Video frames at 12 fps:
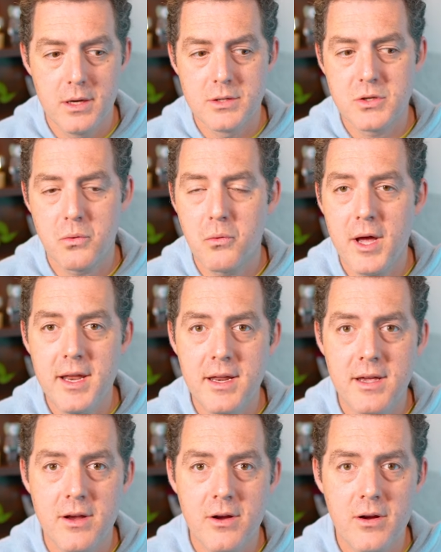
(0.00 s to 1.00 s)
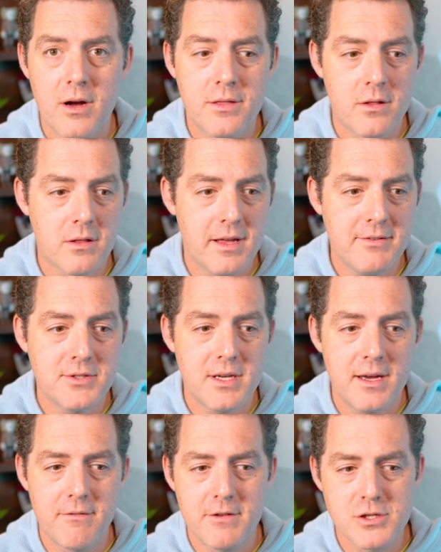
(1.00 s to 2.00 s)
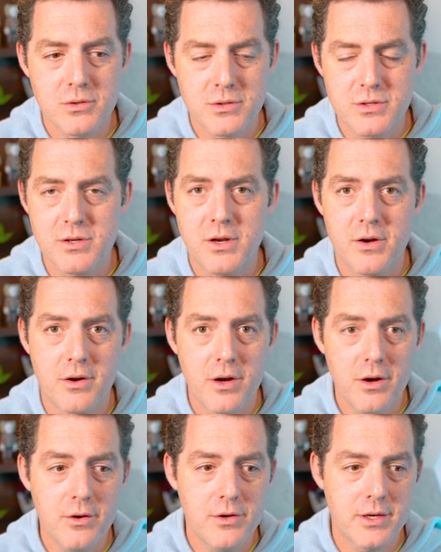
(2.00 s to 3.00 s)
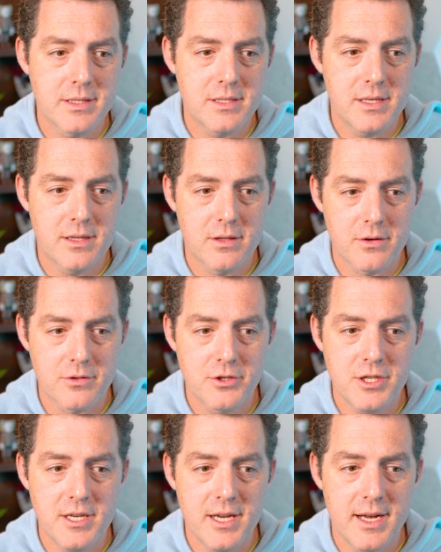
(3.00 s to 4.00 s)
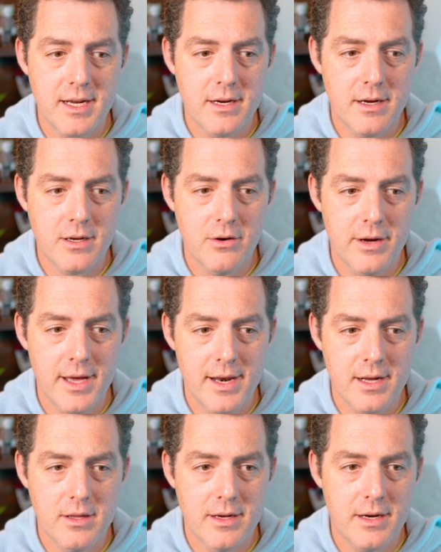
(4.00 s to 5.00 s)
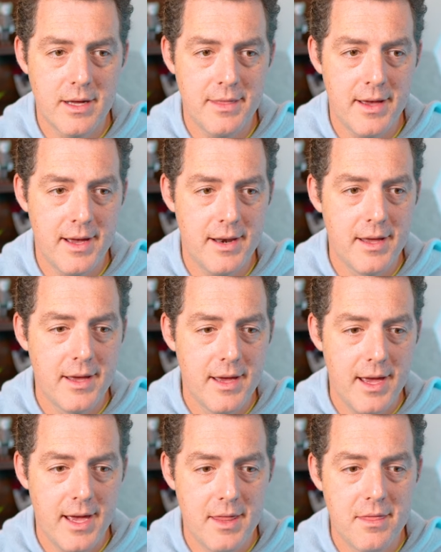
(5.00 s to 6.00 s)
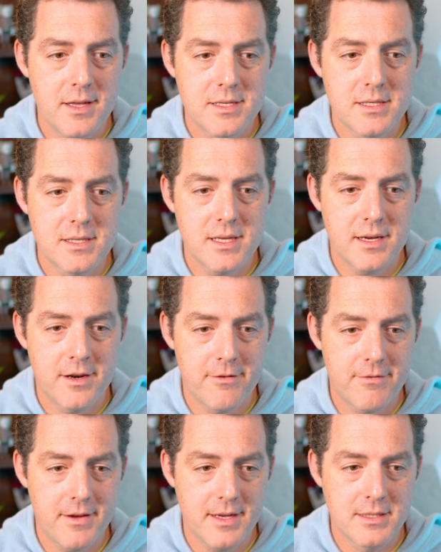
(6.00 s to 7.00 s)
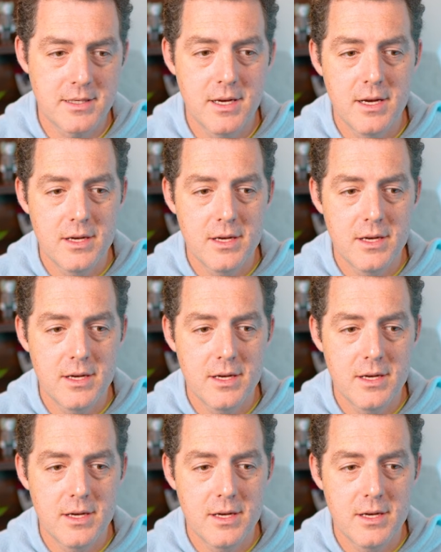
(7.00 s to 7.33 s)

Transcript: So right here on the left side of Visual Studio Code, you can see the little genie icon. Go ahead and click on that. And this is the interface.